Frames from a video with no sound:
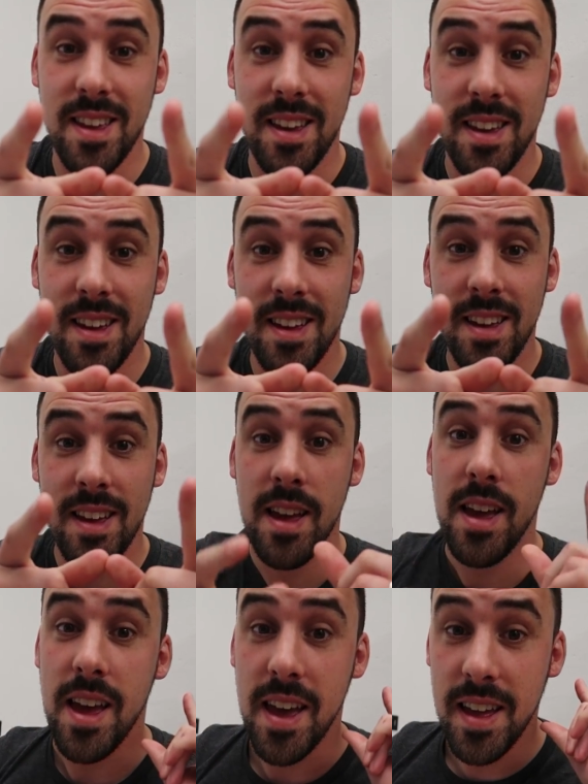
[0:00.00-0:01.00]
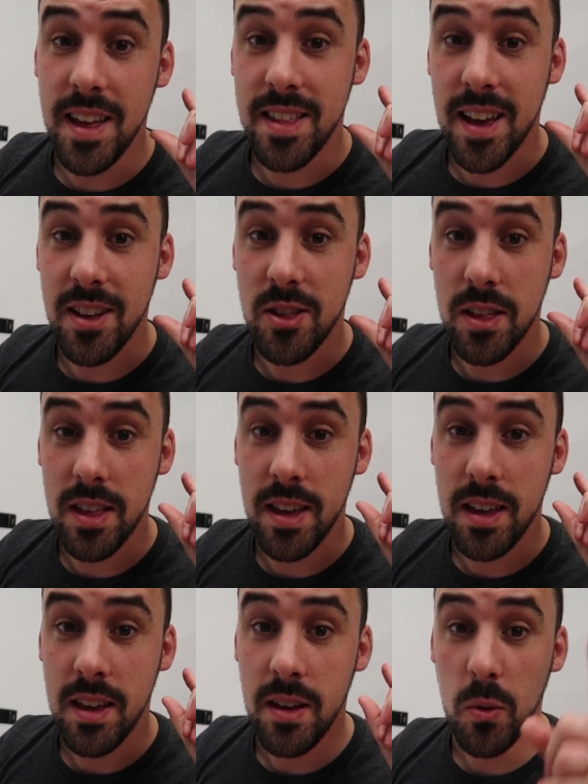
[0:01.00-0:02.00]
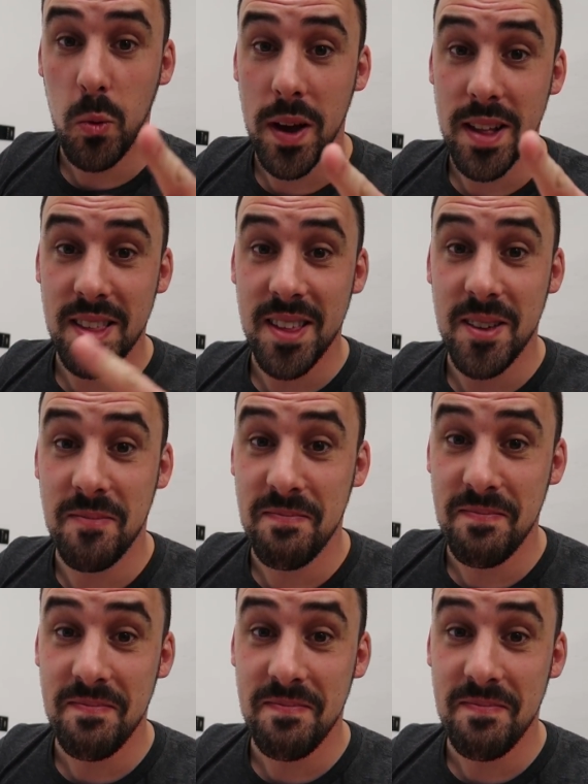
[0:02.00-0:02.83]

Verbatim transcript: it, it is actually Wednesday.